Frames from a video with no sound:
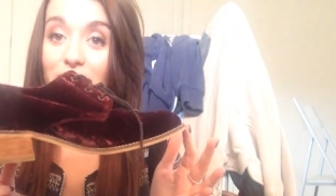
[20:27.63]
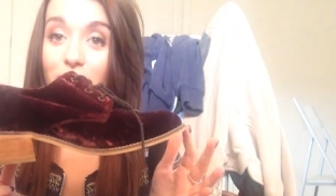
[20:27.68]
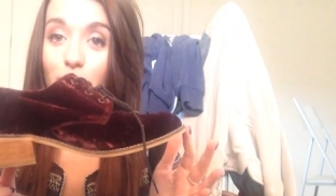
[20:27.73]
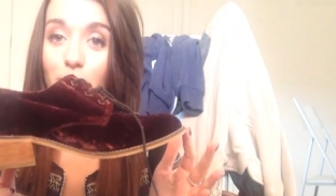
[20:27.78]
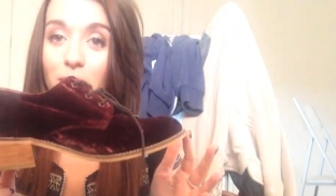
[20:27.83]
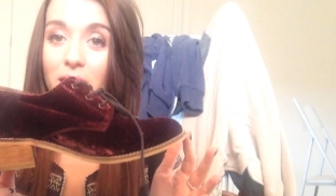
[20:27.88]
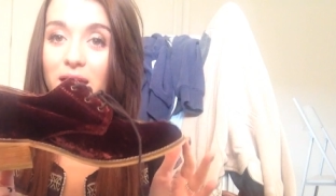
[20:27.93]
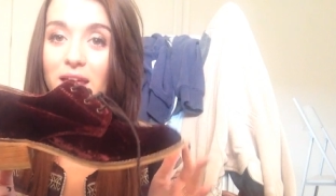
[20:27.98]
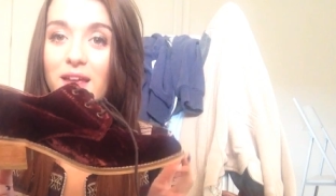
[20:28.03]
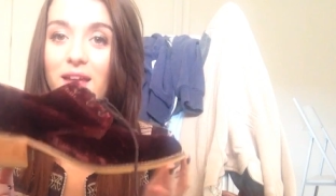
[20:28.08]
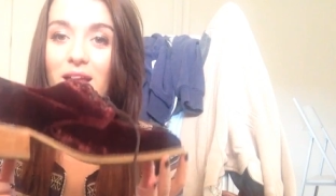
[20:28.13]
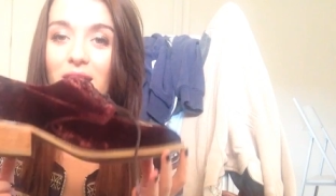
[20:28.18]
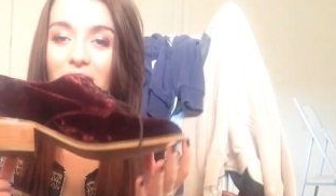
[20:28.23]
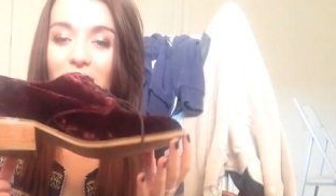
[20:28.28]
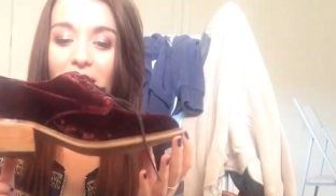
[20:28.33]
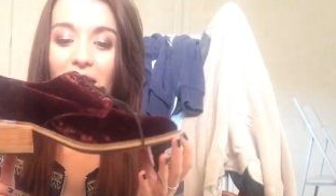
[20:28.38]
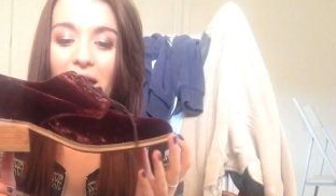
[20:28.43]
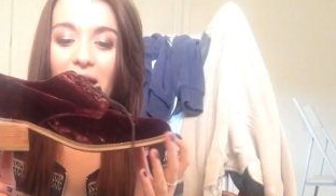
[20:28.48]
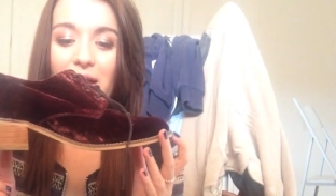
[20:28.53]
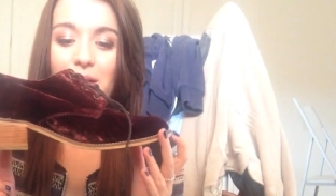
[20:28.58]
for me,
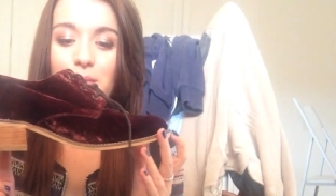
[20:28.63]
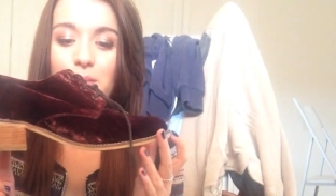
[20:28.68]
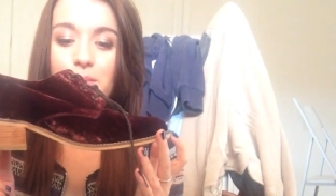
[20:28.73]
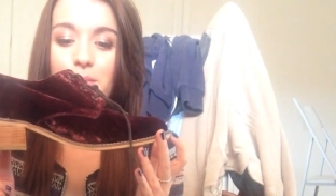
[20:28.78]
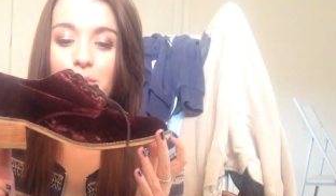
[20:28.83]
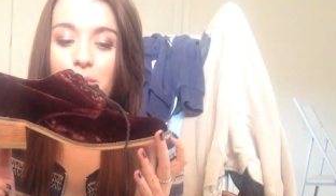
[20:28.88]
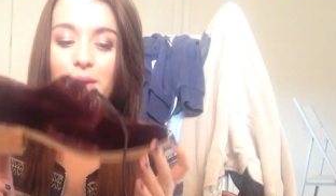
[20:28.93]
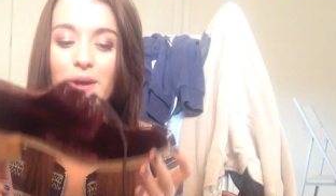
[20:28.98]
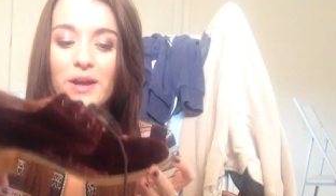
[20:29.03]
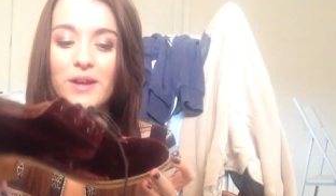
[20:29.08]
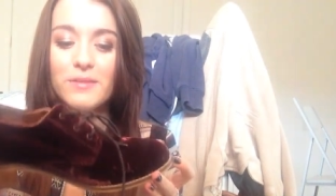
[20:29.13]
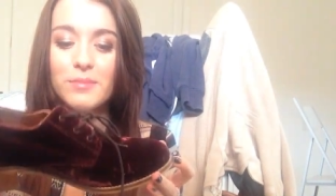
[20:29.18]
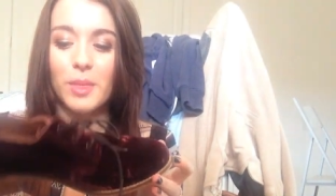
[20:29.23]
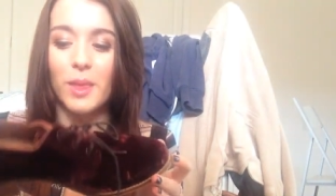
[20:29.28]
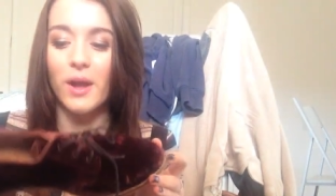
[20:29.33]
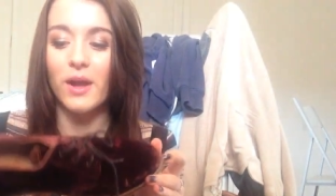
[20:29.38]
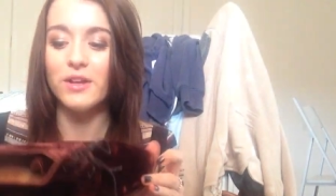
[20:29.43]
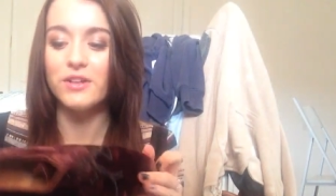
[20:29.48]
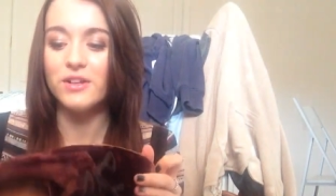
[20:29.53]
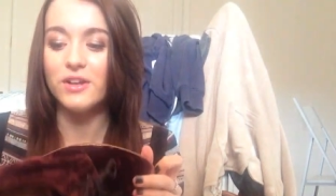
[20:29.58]
um, but
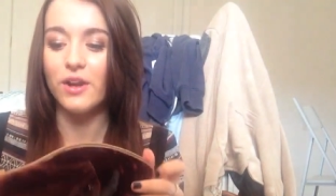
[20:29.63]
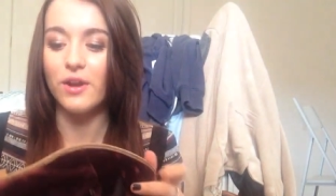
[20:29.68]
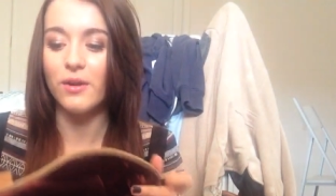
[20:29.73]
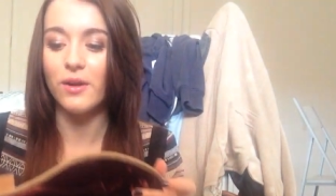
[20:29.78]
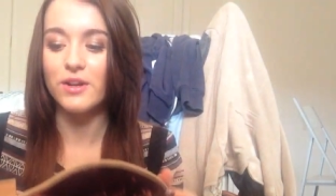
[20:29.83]
I don't know.